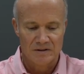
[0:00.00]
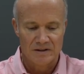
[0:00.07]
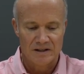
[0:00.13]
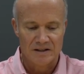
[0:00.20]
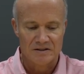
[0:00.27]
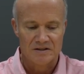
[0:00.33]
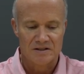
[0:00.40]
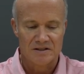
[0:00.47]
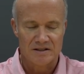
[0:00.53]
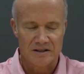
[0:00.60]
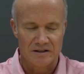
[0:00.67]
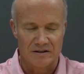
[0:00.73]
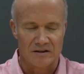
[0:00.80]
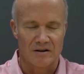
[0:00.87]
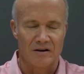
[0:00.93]

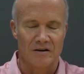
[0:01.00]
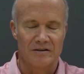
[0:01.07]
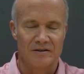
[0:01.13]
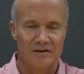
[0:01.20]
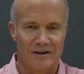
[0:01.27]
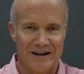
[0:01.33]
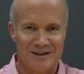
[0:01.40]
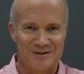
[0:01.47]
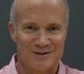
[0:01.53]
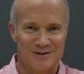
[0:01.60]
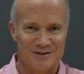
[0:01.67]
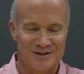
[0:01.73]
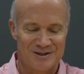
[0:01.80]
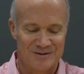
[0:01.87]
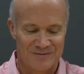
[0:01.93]
consider your
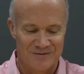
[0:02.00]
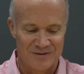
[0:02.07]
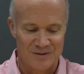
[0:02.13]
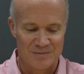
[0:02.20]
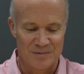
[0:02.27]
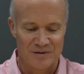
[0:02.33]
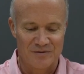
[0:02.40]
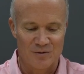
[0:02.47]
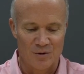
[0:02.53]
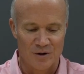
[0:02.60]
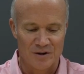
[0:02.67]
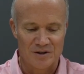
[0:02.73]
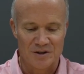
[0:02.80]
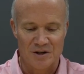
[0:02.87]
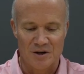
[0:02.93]
answers from before
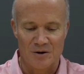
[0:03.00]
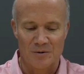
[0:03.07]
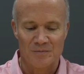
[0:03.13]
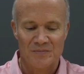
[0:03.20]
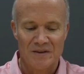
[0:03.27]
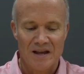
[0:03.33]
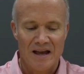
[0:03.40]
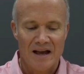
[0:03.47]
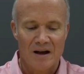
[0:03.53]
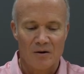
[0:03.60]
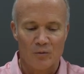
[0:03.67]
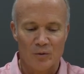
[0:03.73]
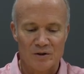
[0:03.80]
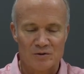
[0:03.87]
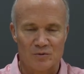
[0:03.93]
to know
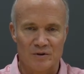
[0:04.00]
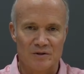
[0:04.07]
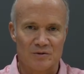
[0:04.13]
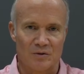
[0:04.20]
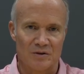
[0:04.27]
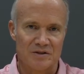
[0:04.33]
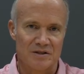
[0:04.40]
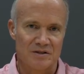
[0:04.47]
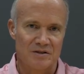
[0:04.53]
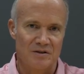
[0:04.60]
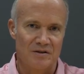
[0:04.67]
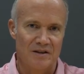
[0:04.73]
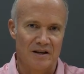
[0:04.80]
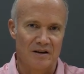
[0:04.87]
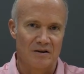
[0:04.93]
which resources you
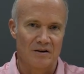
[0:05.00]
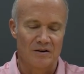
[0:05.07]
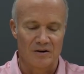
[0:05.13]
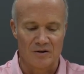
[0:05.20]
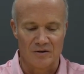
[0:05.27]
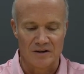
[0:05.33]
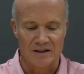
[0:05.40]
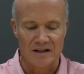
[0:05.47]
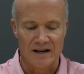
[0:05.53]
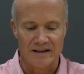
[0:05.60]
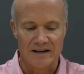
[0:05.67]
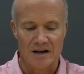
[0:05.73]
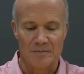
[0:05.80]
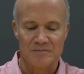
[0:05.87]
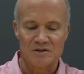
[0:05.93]
think are going to line
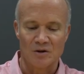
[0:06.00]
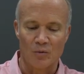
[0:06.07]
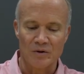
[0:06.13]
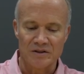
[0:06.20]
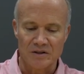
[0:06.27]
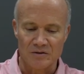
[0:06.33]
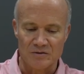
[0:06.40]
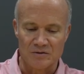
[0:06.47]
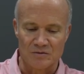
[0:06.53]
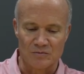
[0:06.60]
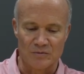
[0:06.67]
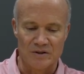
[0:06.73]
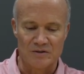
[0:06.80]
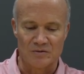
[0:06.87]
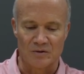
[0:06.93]
up. So with those
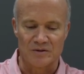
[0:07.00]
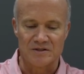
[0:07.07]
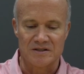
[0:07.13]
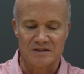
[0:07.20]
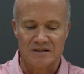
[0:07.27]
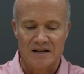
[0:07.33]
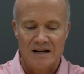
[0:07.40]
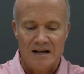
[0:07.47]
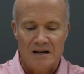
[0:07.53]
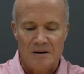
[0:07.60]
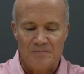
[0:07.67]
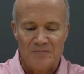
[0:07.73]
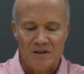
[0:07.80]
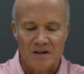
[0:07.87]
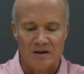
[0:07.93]
resources,
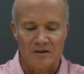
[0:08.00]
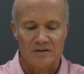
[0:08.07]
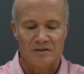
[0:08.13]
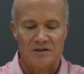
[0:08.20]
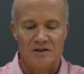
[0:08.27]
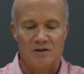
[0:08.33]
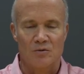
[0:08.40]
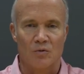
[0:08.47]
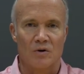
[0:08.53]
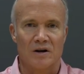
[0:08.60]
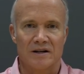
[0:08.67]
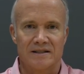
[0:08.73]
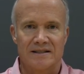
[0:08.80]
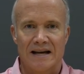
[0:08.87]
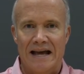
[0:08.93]
you know, do you
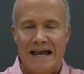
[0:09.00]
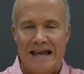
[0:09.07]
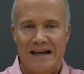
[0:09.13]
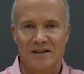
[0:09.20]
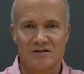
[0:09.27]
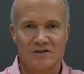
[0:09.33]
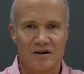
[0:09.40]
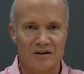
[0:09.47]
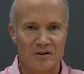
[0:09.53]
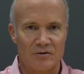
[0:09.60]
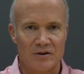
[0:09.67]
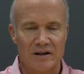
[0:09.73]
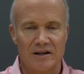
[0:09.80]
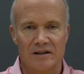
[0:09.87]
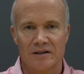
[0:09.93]
want a hands-on
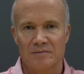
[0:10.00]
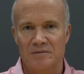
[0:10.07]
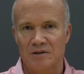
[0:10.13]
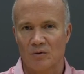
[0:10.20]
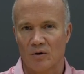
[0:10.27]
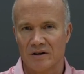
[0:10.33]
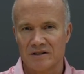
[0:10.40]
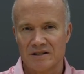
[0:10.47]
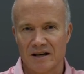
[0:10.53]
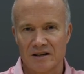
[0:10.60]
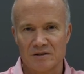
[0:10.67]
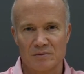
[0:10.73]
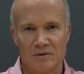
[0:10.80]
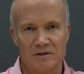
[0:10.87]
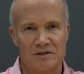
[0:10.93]
curriculum? Do you want
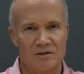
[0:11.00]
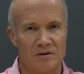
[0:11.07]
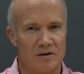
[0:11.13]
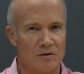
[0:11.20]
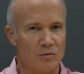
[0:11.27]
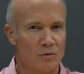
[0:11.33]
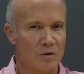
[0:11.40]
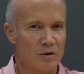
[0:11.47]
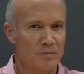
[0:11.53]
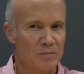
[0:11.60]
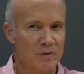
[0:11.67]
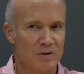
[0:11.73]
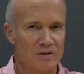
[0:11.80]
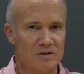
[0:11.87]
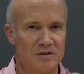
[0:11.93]
textbooks? Do you want
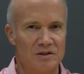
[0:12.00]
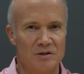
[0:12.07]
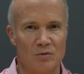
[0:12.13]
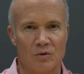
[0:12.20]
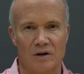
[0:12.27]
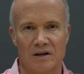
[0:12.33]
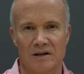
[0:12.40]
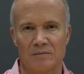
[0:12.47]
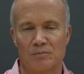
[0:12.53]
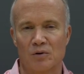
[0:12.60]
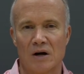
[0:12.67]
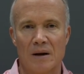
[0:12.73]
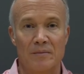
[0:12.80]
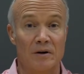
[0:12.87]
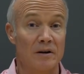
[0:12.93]
workbooks? Do you want
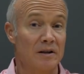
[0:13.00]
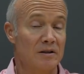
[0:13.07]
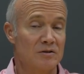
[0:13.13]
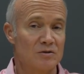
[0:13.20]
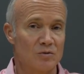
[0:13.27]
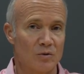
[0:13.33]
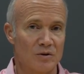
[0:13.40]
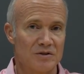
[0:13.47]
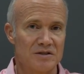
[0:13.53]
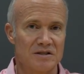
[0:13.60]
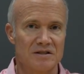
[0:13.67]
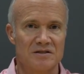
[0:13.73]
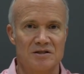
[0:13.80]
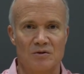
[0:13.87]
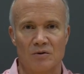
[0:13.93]
primary
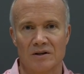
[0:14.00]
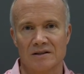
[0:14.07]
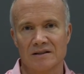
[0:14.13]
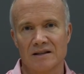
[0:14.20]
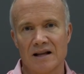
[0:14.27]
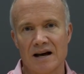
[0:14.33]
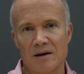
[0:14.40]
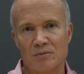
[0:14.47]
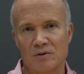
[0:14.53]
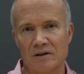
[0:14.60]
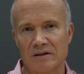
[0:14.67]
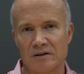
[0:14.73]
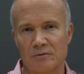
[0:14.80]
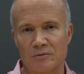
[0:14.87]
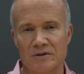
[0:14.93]
sources? Do you want
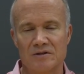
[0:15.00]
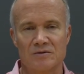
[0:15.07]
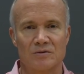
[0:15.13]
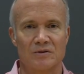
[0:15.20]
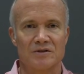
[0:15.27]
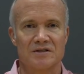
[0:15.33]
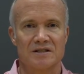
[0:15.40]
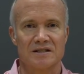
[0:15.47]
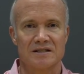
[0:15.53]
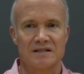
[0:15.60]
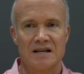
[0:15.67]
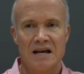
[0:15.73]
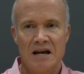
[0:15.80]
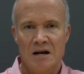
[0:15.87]
library resources?